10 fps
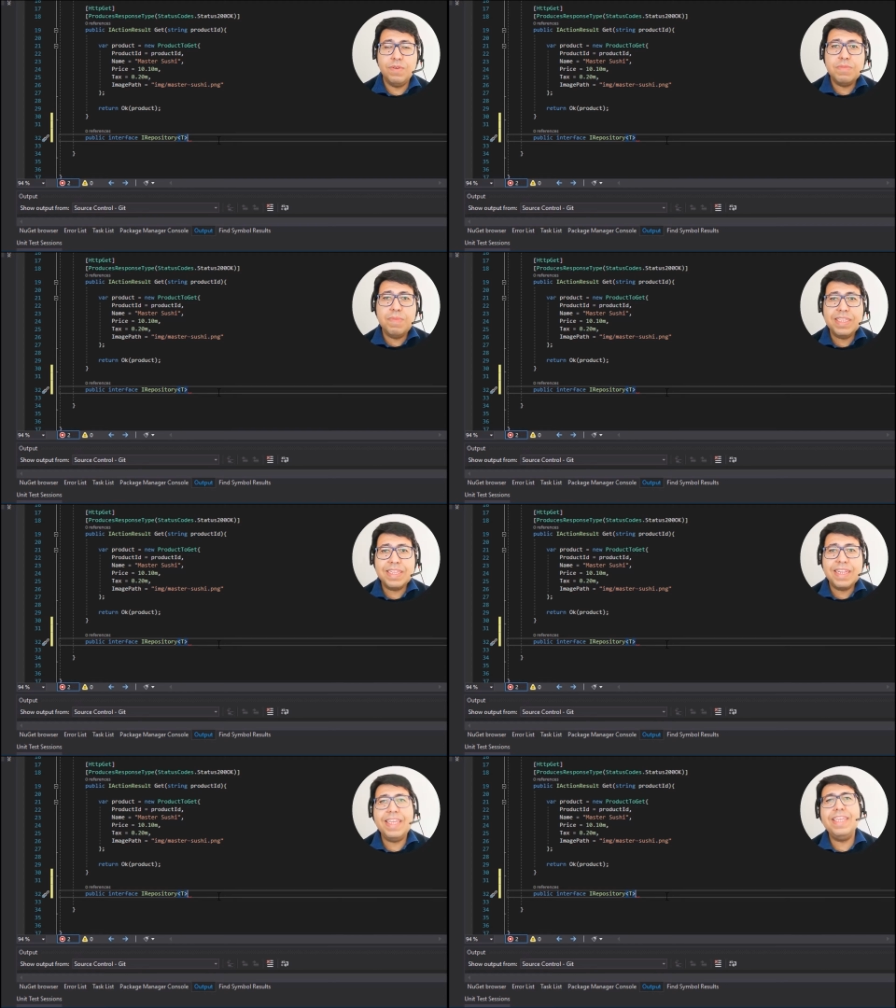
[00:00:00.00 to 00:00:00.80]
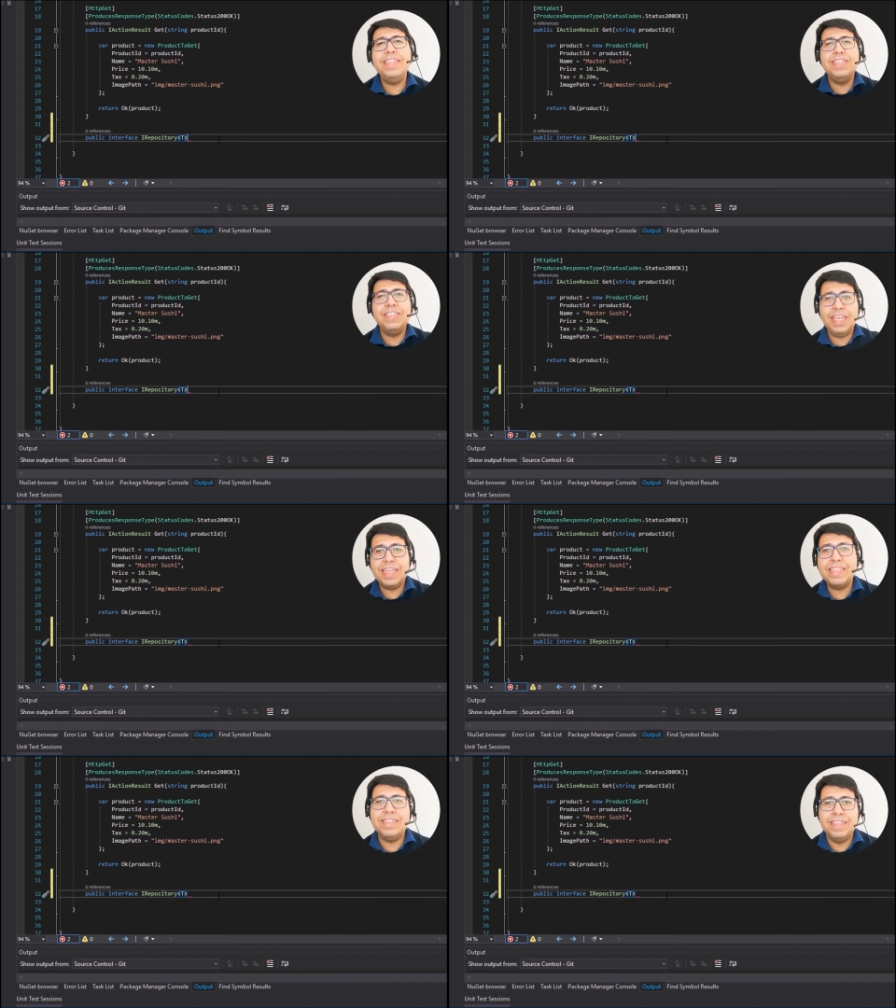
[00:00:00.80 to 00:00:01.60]
it's basically
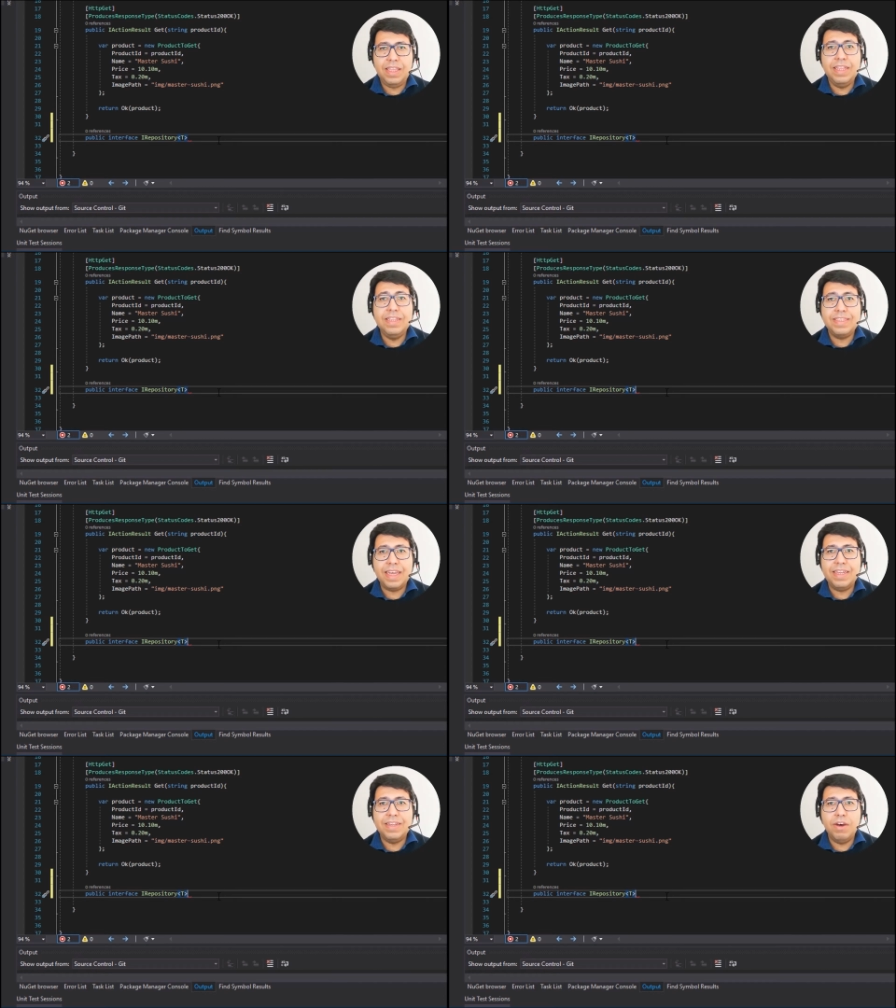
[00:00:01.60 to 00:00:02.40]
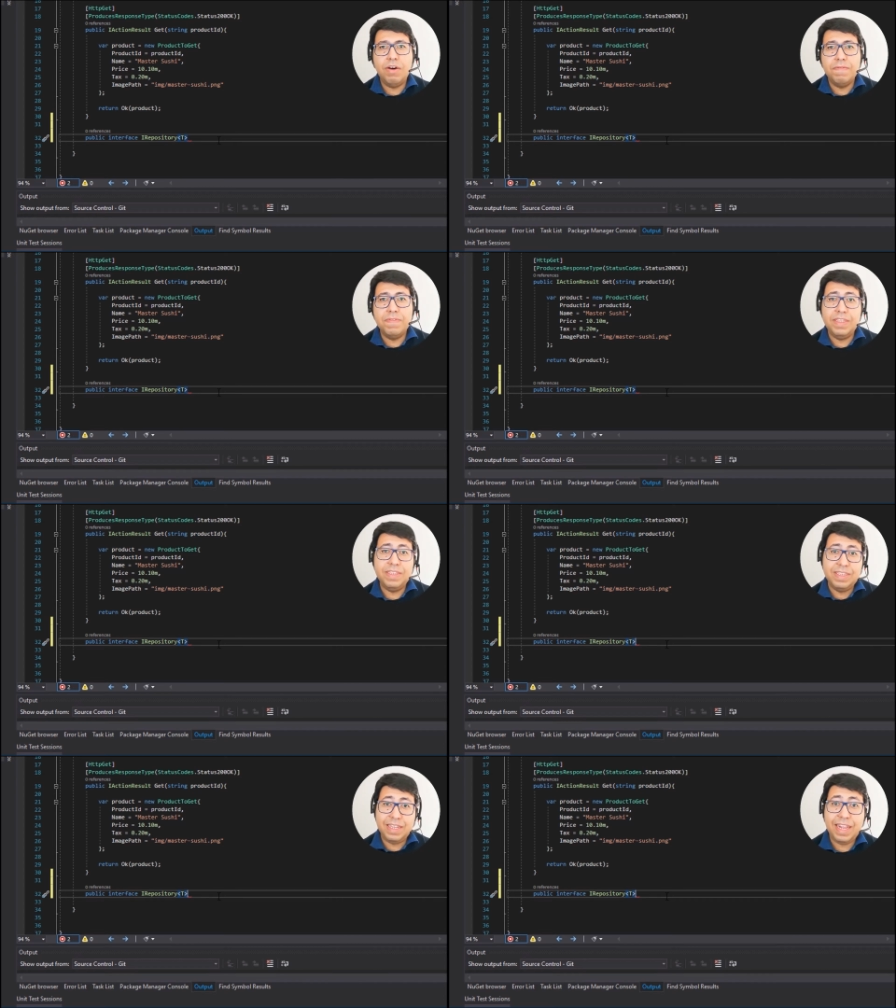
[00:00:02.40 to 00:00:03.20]
injected inside of
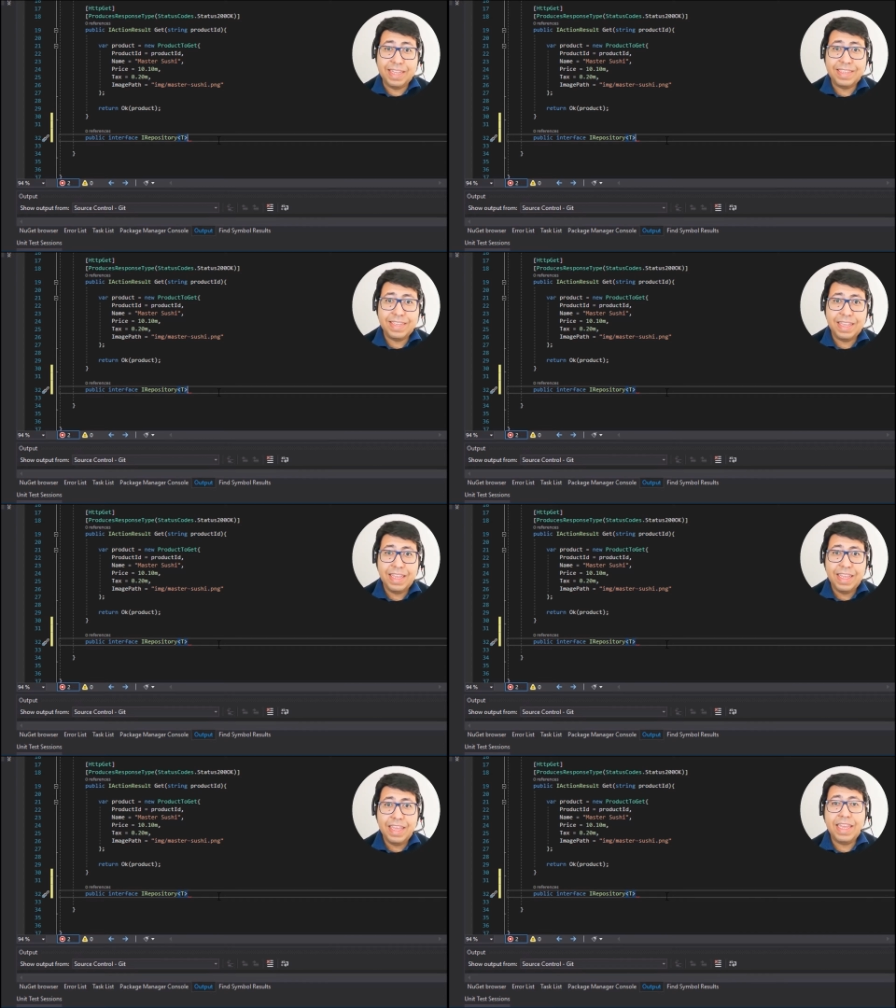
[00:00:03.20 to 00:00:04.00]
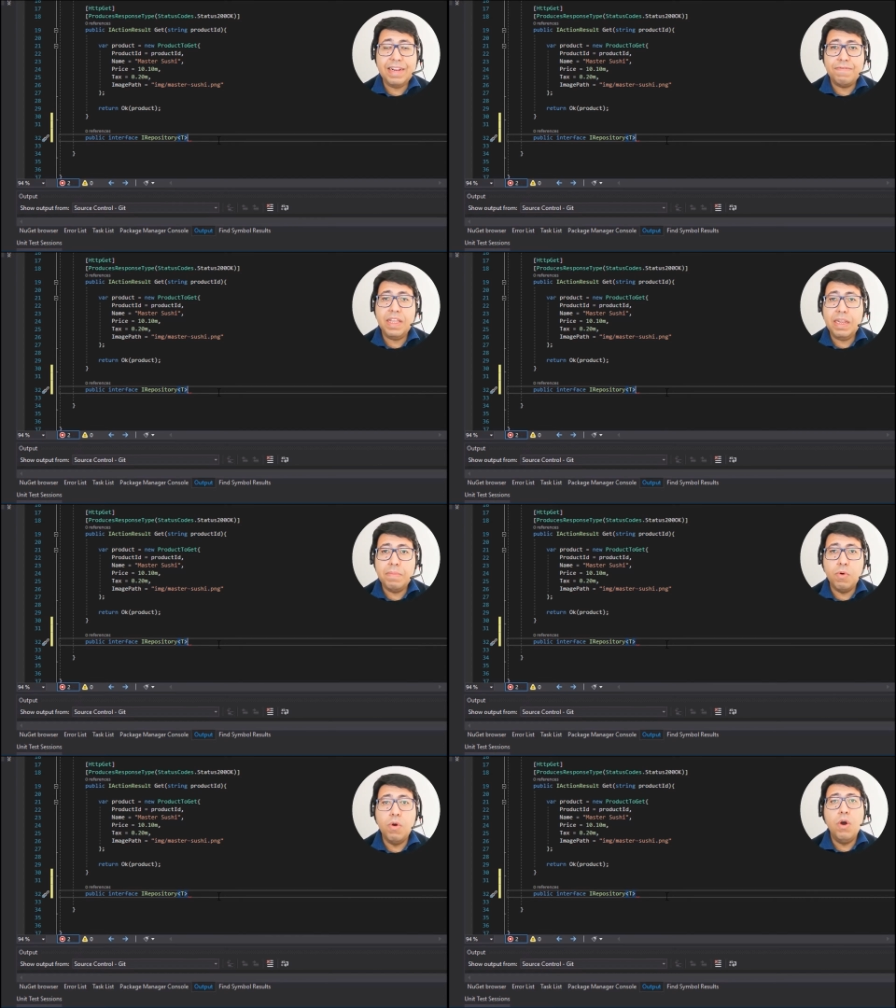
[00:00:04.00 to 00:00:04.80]
this class and
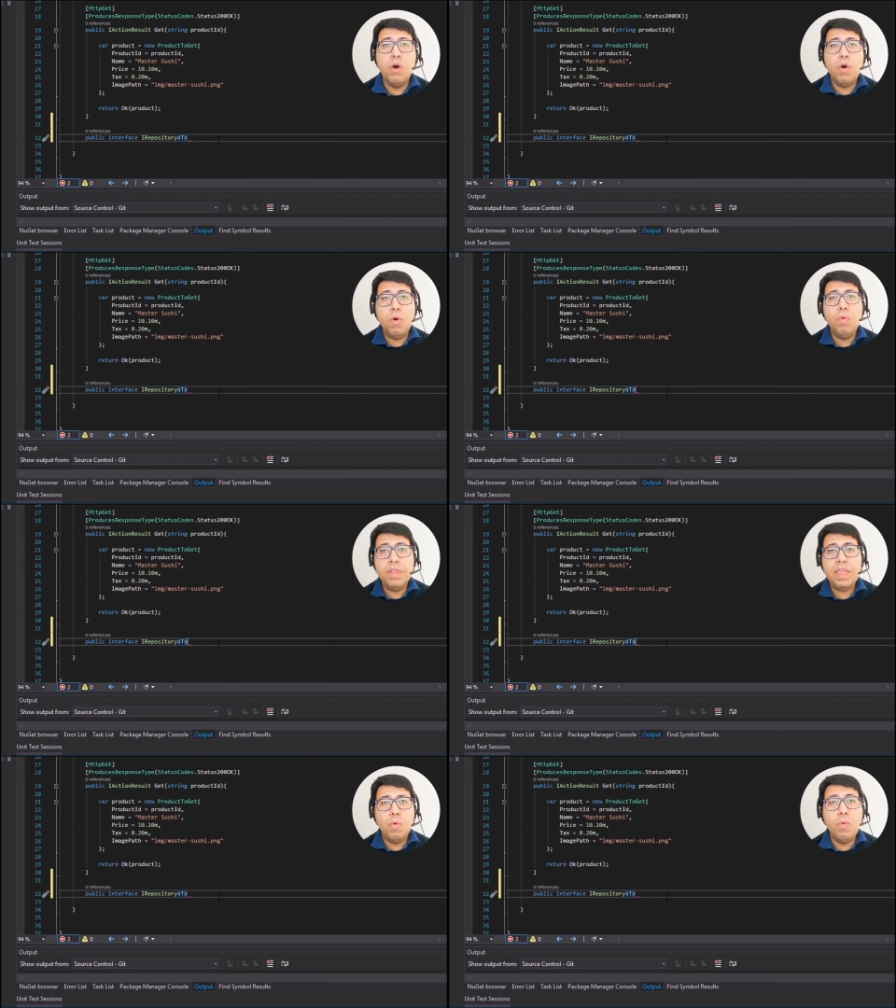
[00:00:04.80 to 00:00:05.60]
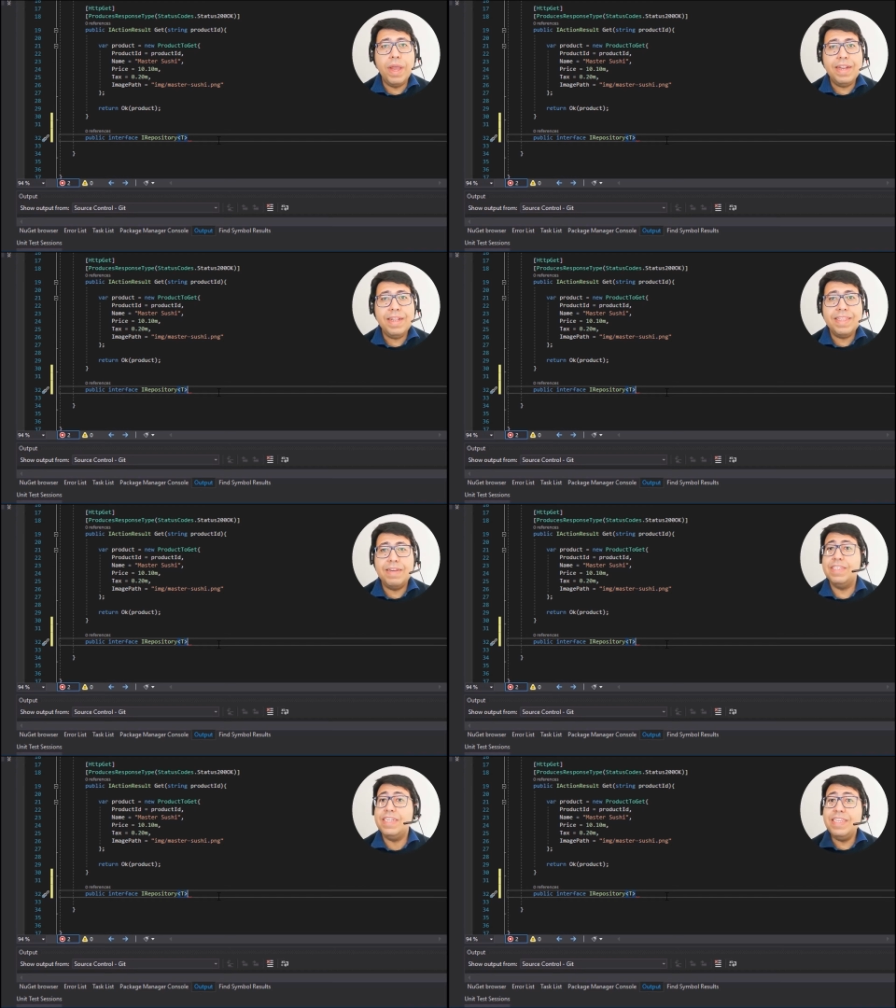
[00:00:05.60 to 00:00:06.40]
available only when there
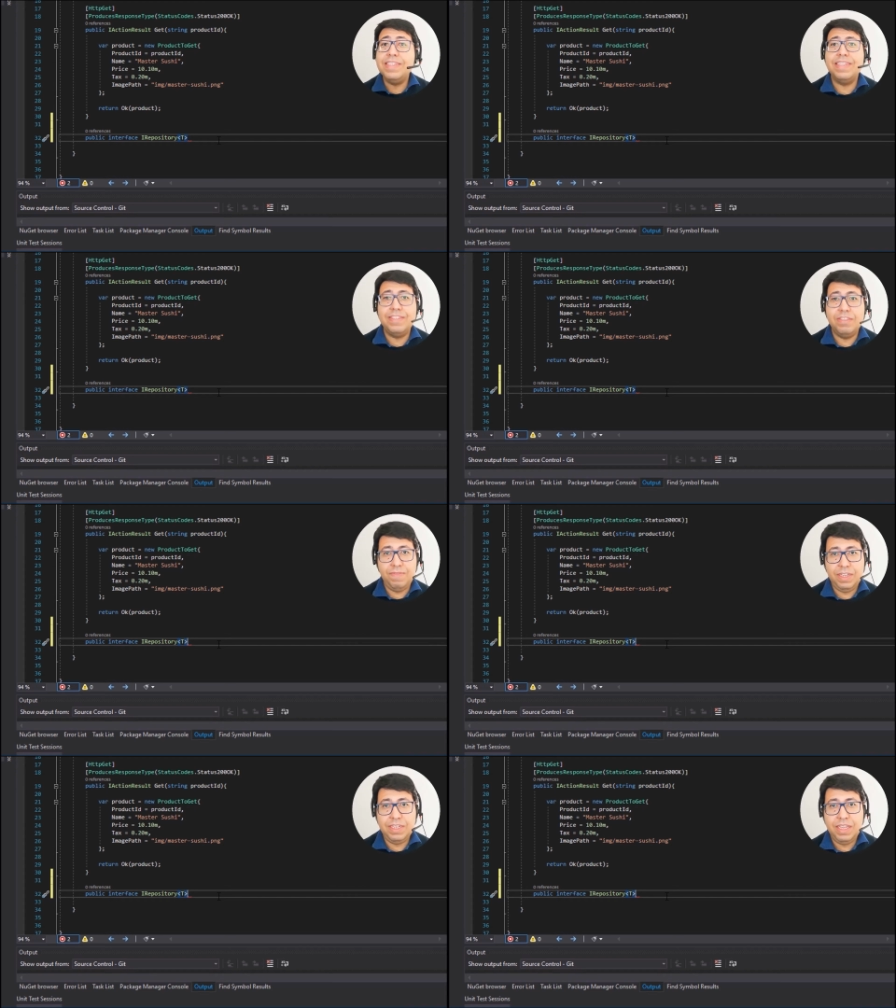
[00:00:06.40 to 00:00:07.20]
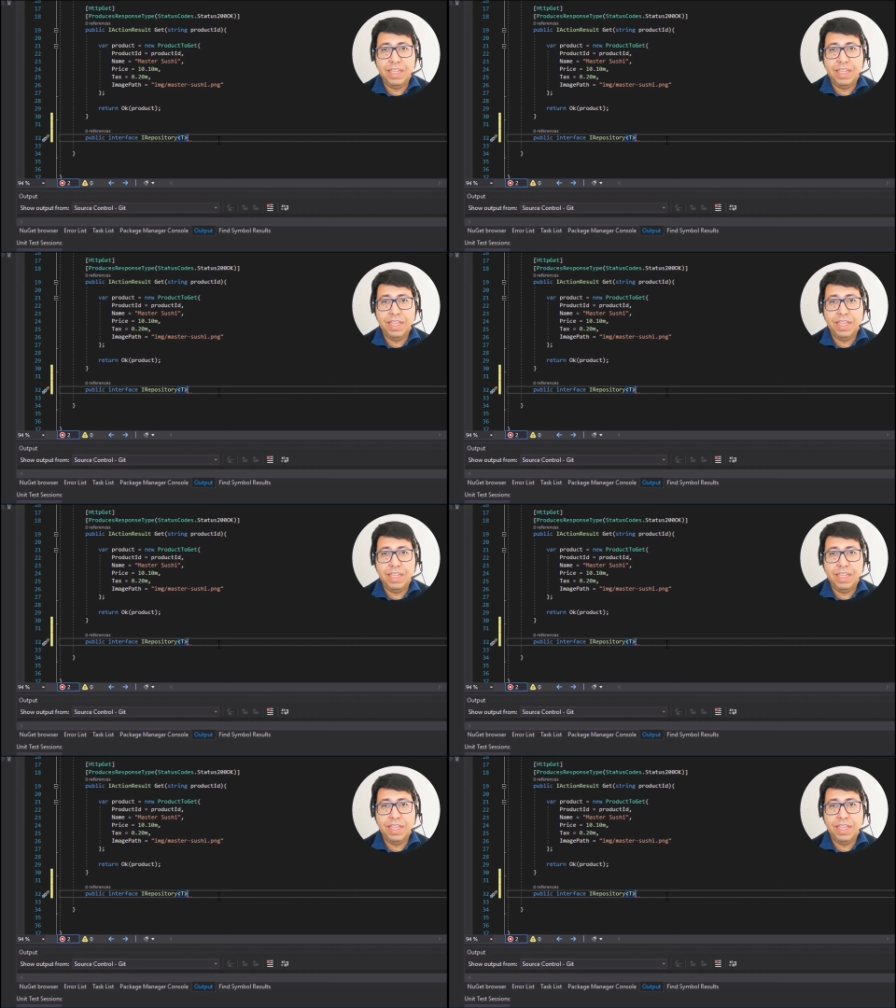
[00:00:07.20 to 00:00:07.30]
is an instance of it.